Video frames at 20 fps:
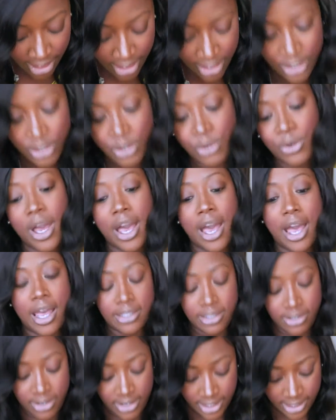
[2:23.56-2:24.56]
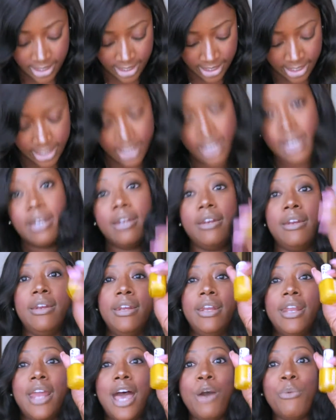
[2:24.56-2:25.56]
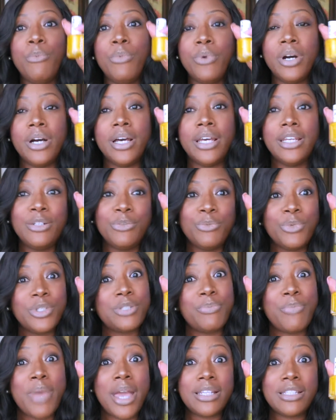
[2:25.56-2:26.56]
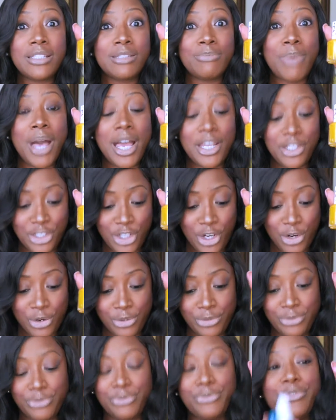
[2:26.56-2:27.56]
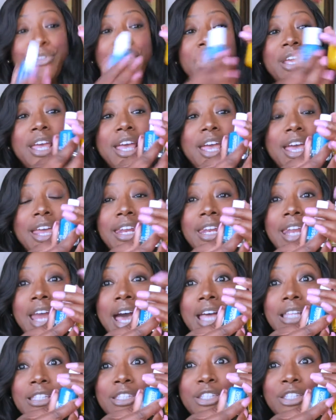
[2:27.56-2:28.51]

you guys are gonna get not one, which matches my shirt, not